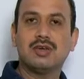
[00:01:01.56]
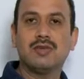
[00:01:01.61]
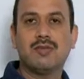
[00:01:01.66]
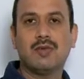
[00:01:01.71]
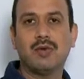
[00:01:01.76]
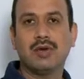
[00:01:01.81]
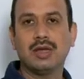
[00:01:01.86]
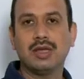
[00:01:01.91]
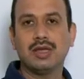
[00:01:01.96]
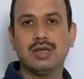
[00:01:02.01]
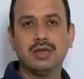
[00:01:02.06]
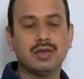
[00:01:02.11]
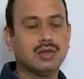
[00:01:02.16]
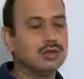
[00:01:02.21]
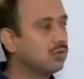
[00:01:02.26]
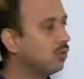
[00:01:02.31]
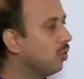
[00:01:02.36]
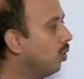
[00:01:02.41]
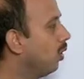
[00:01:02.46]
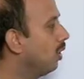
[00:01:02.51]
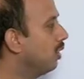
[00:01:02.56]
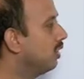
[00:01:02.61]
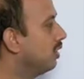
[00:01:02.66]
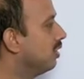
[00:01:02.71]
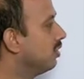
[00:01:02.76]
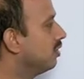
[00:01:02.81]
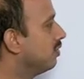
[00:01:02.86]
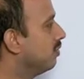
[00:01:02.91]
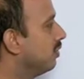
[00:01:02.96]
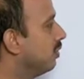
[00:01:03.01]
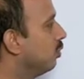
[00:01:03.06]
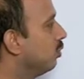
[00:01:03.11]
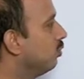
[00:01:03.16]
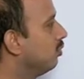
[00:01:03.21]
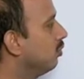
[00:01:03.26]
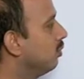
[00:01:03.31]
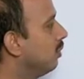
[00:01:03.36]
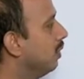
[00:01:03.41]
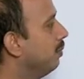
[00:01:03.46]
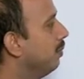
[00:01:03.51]
to 40 years, all these
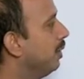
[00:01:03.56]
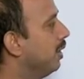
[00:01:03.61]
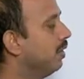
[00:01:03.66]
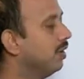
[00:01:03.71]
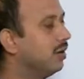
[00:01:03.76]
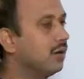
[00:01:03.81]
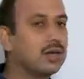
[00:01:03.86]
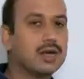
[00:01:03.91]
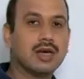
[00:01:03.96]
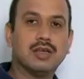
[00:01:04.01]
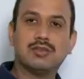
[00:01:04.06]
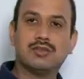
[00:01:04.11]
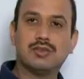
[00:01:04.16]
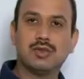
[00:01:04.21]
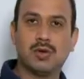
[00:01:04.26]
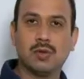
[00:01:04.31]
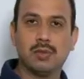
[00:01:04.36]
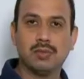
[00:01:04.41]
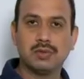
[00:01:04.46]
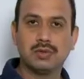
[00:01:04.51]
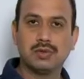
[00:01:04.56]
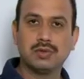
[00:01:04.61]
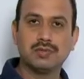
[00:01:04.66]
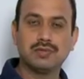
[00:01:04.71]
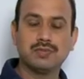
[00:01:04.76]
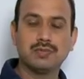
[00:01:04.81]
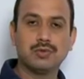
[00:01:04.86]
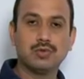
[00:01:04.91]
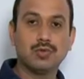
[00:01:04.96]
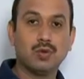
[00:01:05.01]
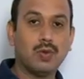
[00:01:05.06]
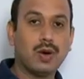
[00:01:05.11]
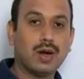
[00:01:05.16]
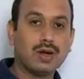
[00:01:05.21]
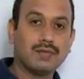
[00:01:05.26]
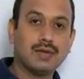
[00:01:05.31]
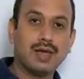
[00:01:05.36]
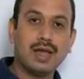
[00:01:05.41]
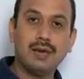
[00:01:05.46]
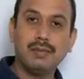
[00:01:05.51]
fuels will be consumed. So
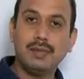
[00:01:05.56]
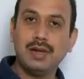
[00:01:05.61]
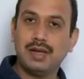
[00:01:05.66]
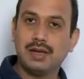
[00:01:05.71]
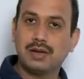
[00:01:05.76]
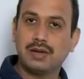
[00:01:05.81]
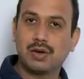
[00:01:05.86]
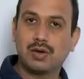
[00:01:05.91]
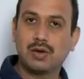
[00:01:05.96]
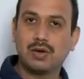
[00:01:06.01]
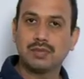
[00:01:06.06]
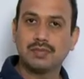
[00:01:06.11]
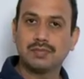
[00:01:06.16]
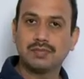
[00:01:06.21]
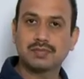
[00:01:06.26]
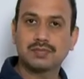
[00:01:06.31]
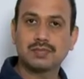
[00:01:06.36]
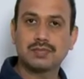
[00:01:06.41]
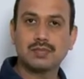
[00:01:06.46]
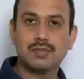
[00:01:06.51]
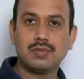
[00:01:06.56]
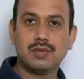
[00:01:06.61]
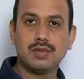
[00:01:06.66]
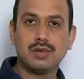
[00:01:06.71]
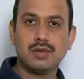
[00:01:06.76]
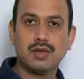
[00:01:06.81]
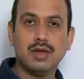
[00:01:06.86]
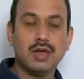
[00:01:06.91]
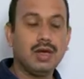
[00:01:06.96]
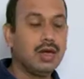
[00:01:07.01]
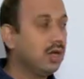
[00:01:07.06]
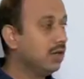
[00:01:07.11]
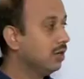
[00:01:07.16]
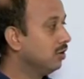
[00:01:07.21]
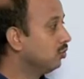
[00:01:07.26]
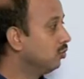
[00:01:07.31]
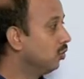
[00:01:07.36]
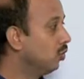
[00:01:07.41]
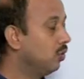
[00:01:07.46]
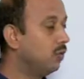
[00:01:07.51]
what will happen later on?
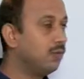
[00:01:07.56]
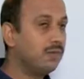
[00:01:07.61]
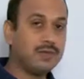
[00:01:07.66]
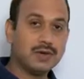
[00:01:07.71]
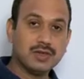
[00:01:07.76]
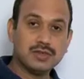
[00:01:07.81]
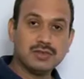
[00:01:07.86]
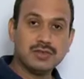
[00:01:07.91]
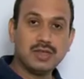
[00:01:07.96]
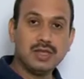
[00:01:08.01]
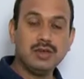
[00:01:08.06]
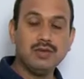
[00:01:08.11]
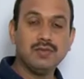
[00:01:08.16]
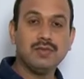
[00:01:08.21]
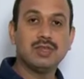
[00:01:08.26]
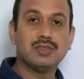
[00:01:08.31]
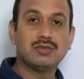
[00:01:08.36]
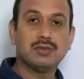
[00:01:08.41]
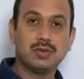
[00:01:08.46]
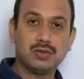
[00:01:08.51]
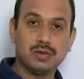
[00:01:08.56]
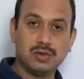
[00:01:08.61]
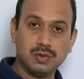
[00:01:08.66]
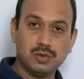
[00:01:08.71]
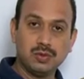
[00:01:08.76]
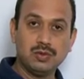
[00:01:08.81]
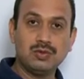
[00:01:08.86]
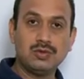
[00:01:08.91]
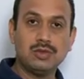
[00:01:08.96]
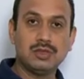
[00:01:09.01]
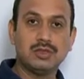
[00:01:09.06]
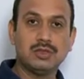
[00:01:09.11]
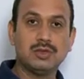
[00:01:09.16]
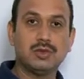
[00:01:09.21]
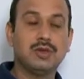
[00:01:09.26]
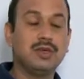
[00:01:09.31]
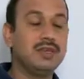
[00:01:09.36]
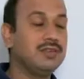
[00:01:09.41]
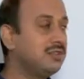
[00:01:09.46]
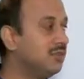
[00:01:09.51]
So first thing, we should use
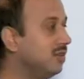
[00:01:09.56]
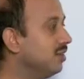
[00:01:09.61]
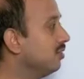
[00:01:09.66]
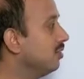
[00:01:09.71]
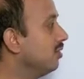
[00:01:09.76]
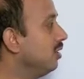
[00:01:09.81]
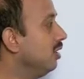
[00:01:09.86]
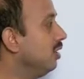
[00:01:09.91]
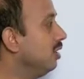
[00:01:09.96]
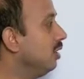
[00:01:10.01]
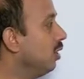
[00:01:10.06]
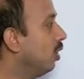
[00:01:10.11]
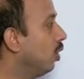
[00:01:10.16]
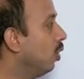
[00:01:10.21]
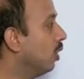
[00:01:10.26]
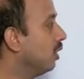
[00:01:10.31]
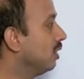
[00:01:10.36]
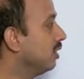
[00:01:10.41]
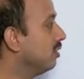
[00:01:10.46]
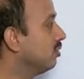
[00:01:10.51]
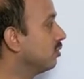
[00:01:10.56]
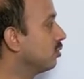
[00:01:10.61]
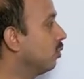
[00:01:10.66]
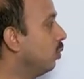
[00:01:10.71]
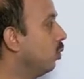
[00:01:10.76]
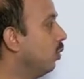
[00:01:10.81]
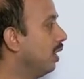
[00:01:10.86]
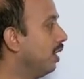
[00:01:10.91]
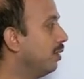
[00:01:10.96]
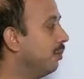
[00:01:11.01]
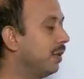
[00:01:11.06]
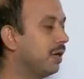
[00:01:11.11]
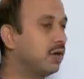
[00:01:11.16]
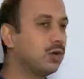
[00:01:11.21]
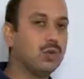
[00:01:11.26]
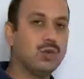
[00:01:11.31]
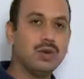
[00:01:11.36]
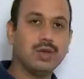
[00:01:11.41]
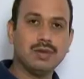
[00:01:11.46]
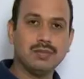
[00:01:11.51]
judiciously all these coal and
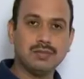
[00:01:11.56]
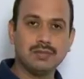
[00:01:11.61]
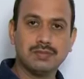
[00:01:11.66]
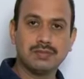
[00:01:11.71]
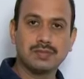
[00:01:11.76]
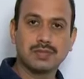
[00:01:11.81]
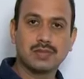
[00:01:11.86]
petroleum.